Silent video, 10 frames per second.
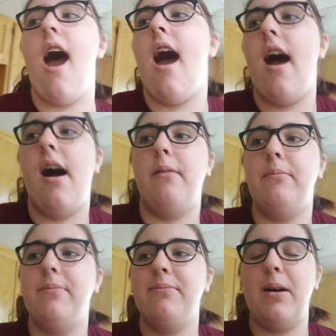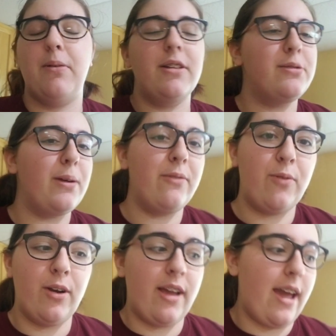Um, my brother's playing
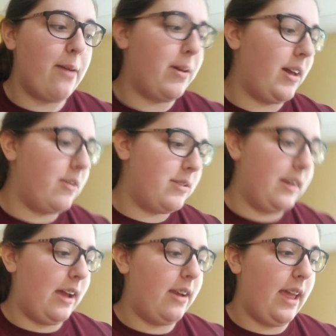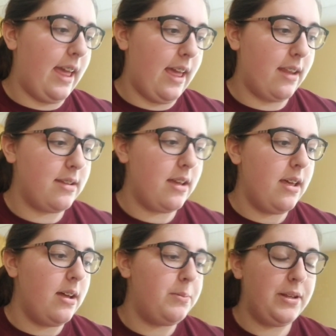Fortnite. I'm gonna go sit down, eat,
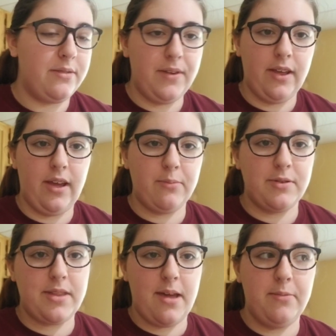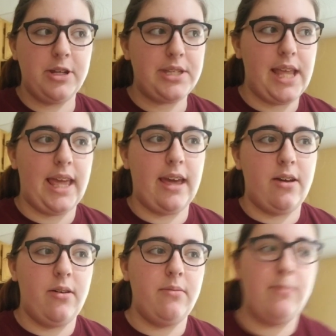play some video games with them, and just hang out.